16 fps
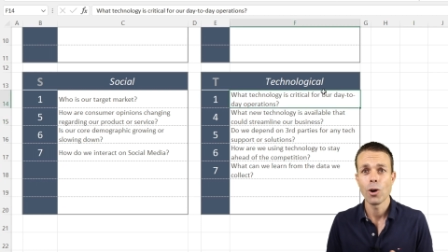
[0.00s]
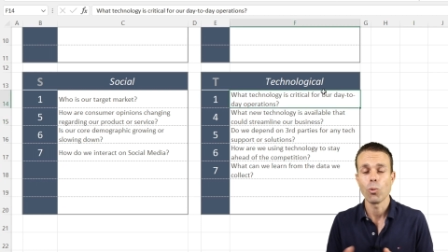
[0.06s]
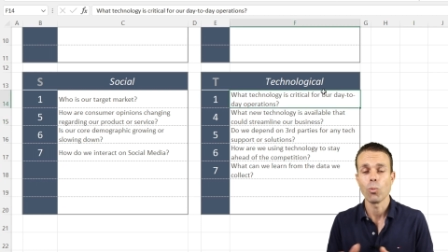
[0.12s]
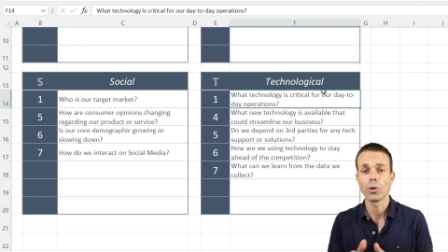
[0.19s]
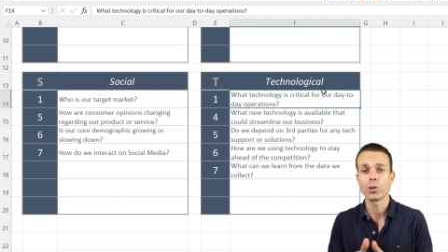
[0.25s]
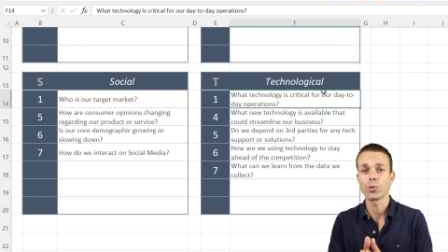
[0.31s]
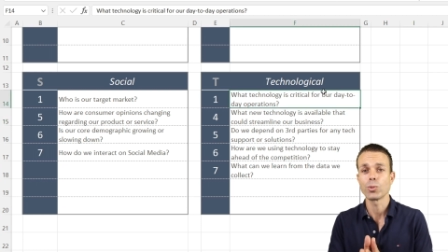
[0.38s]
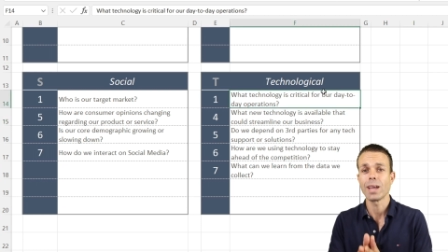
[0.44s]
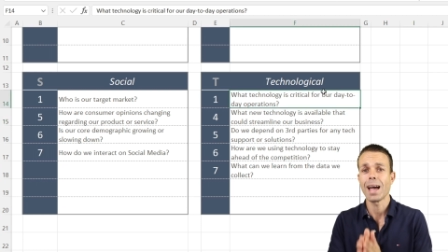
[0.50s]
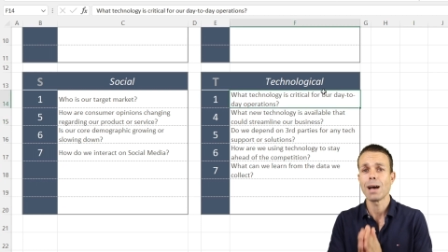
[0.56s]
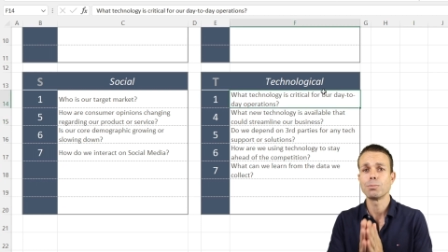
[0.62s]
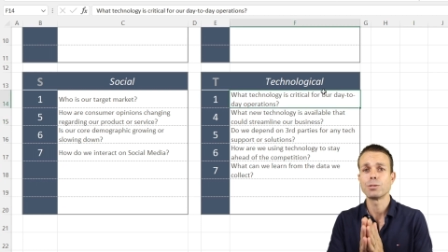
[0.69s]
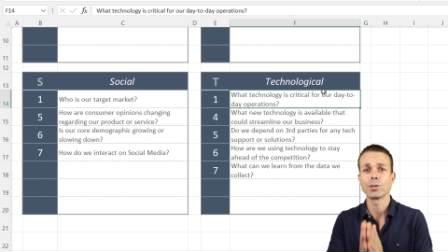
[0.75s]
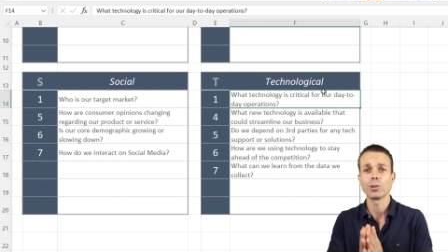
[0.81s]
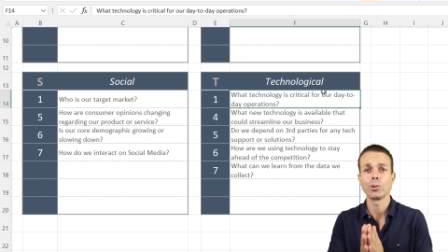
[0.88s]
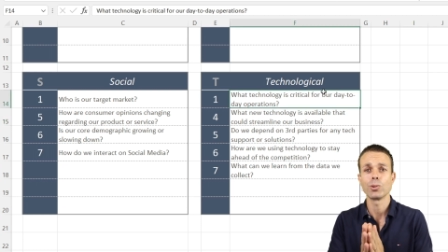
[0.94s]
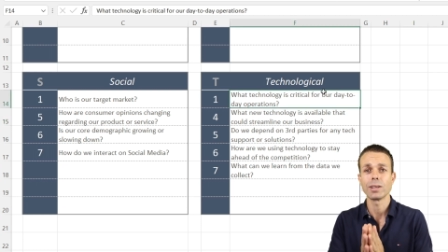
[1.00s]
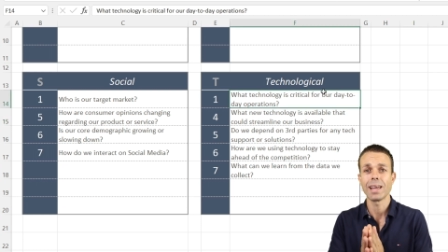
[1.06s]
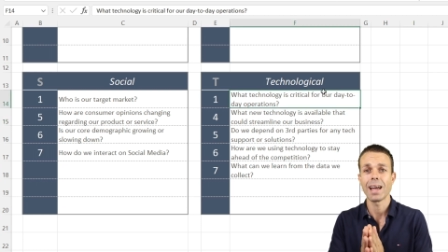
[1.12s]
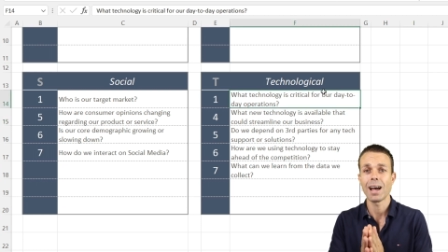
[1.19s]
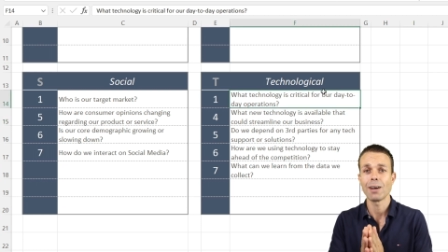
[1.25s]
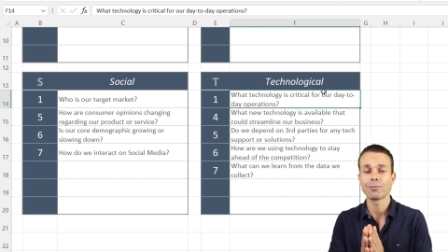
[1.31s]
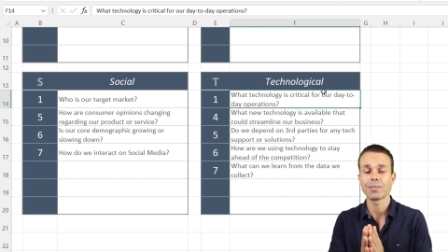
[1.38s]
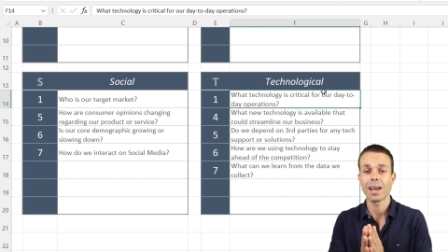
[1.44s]
What do we absolutely
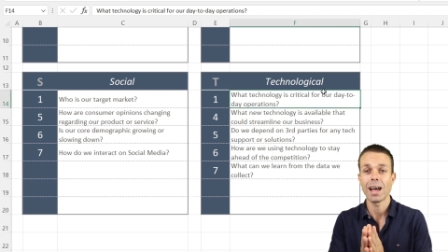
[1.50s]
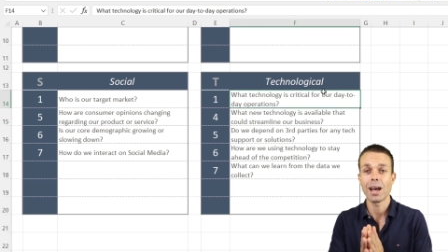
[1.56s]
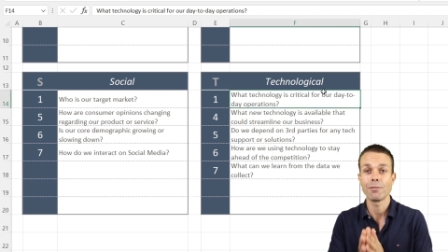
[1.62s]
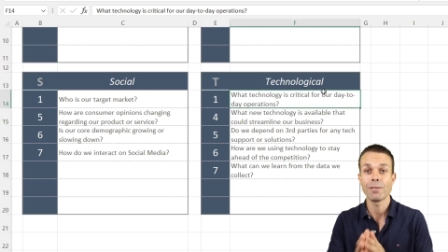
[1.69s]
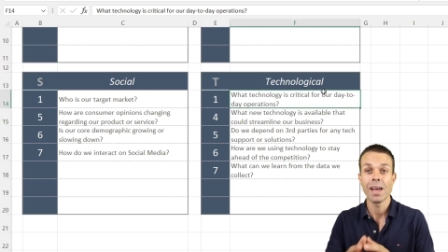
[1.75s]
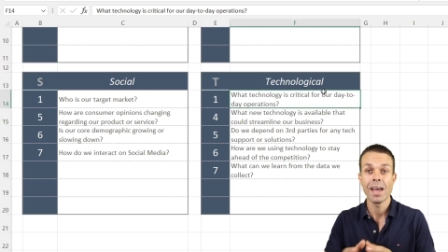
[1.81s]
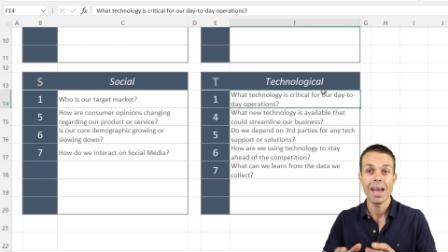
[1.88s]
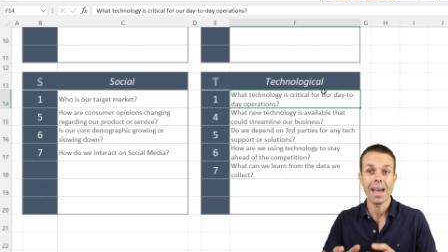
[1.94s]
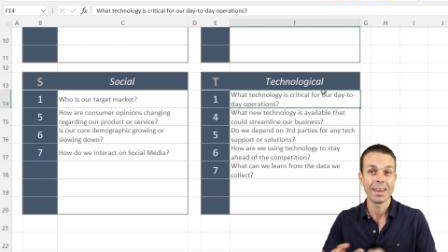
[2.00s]
have to have?